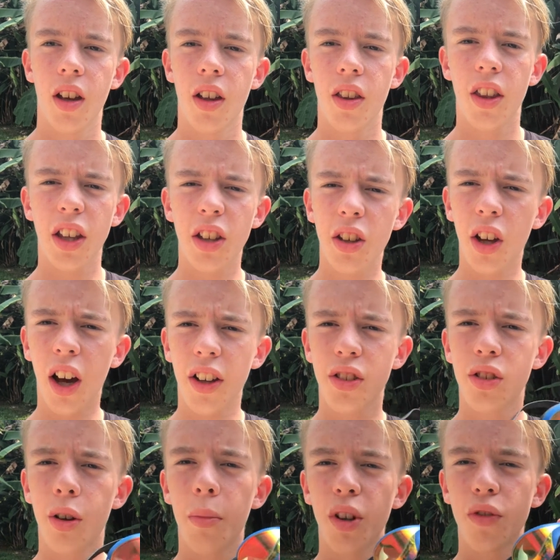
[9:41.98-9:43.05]
Thank you guys
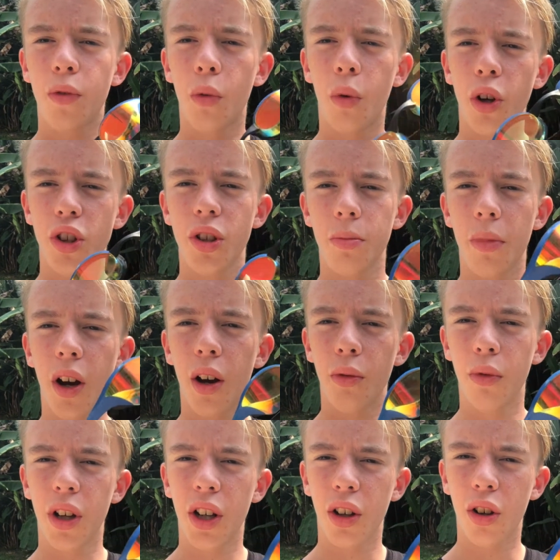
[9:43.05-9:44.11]
so much for watching my
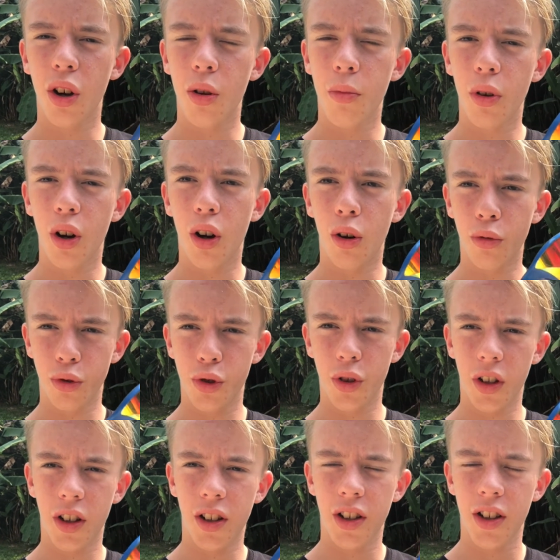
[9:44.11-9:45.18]
Arena Cobra
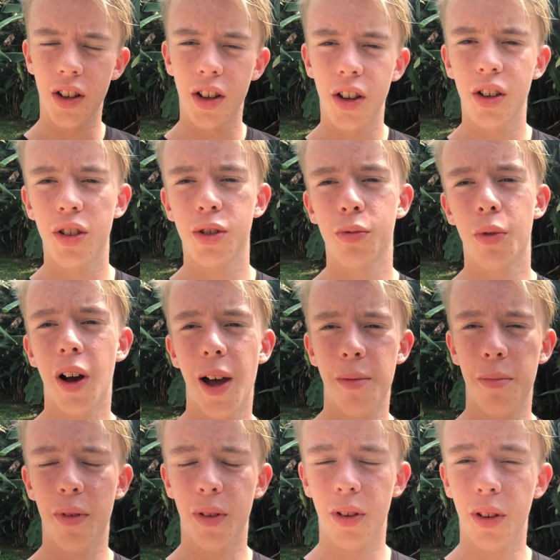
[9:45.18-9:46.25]
Ultra swipe
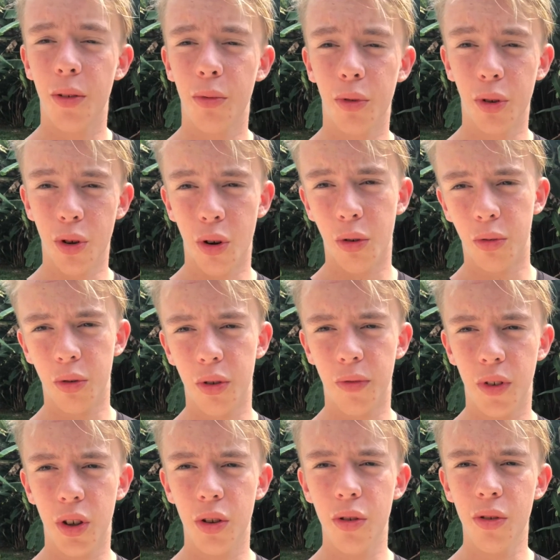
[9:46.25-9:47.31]
goggle
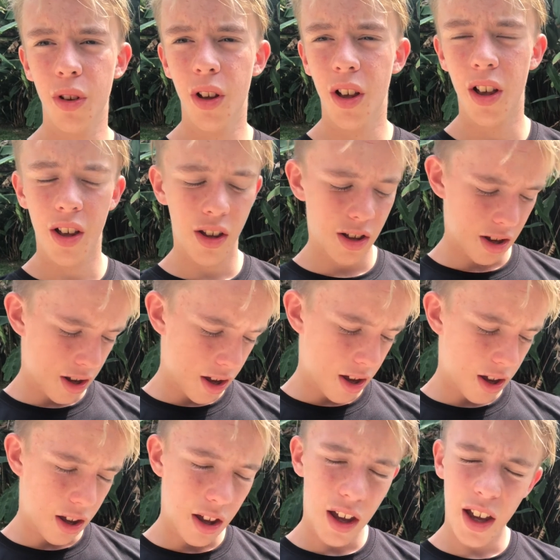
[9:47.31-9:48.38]
review.
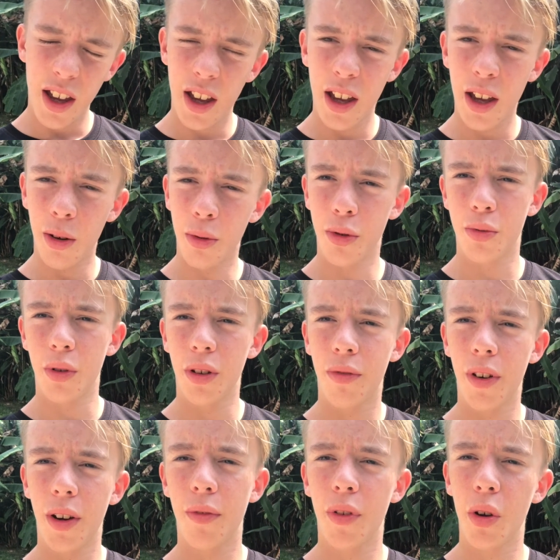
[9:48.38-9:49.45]
It was really
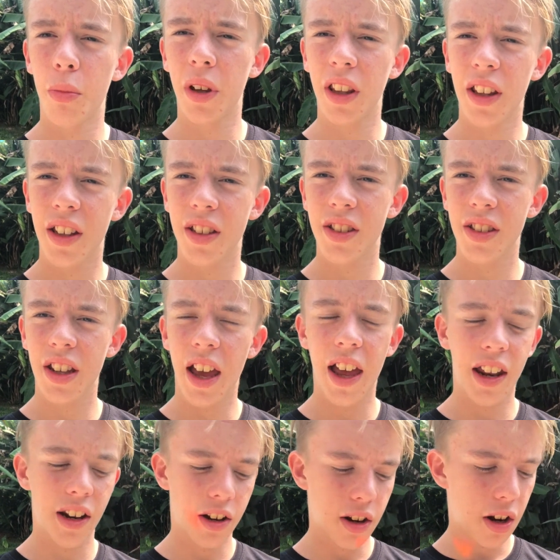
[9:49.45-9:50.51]
fun filming this,
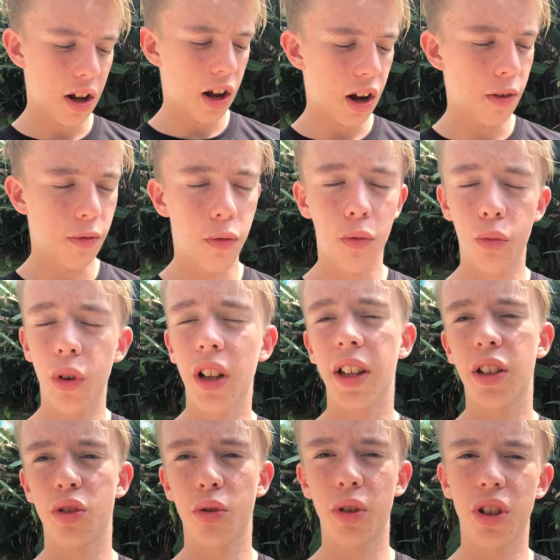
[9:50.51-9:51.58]
and I've really
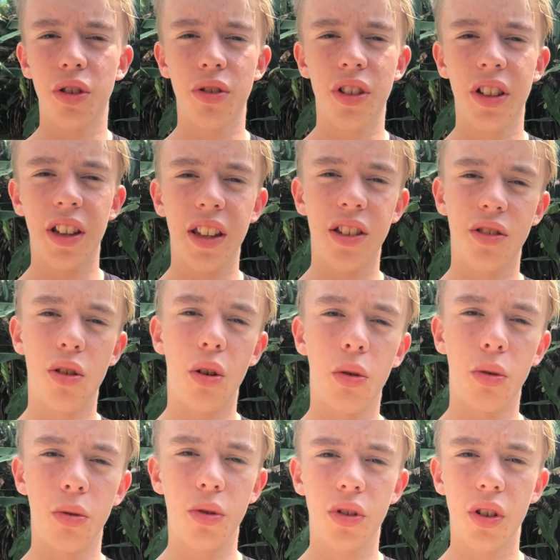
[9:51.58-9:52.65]
enjoyed using these
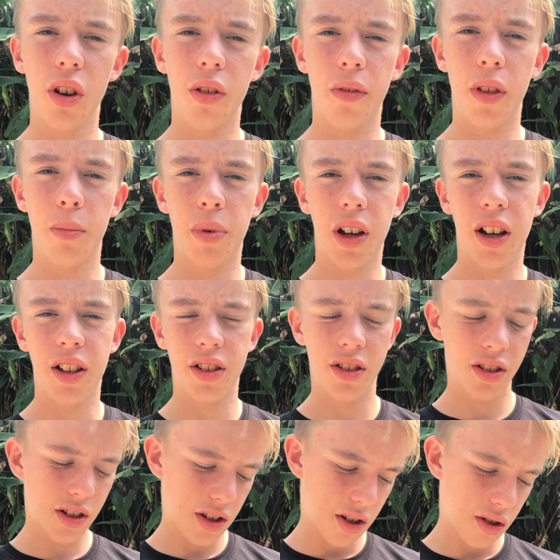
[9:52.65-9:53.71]
goggles over the
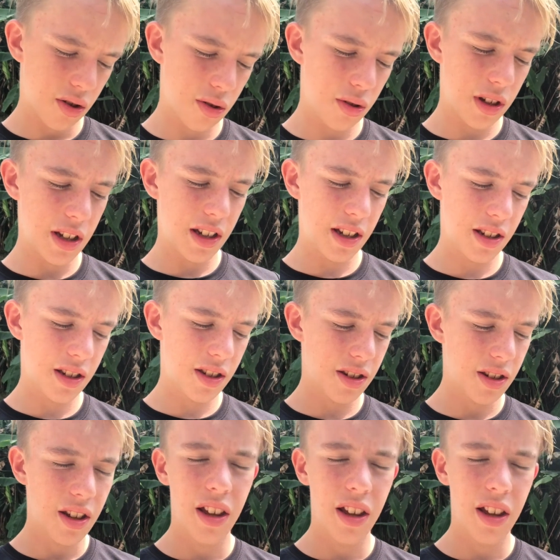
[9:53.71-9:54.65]
past 2 years,